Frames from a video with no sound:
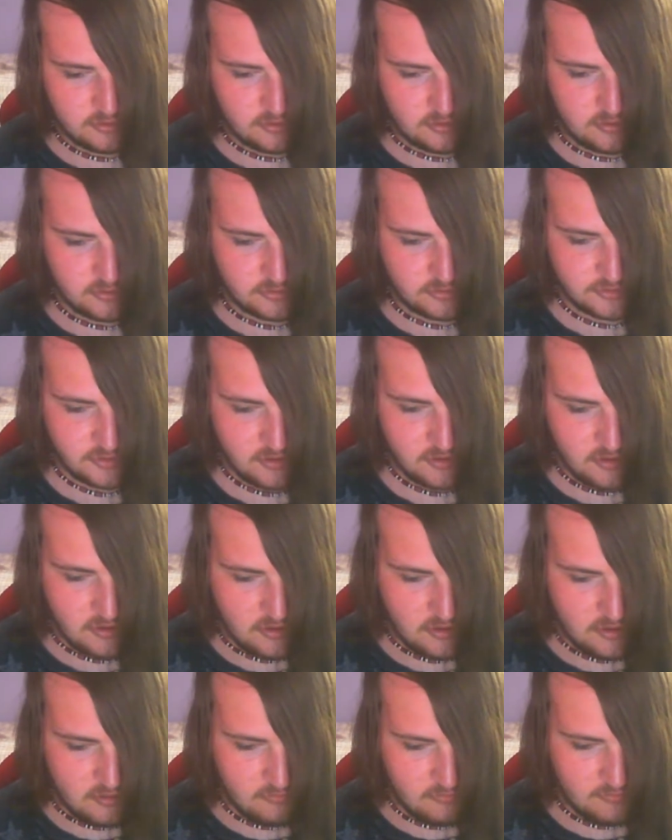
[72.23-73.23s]
jaws
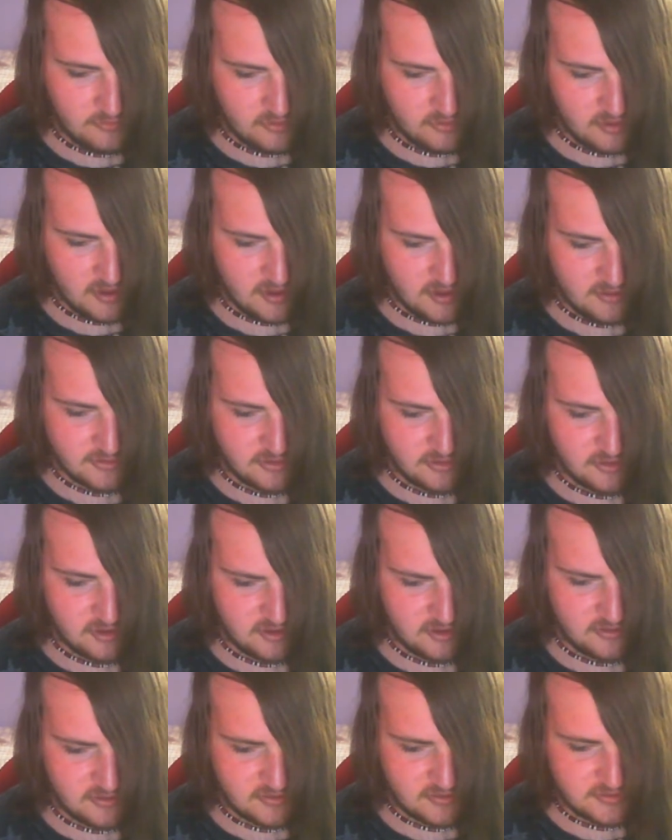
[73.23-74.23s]
with your hands
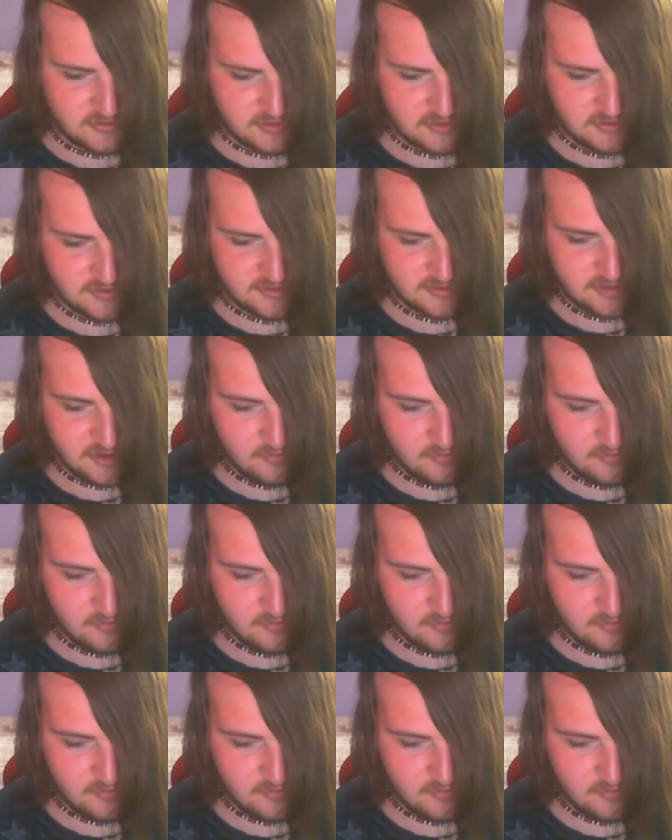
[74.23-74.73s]
so air does not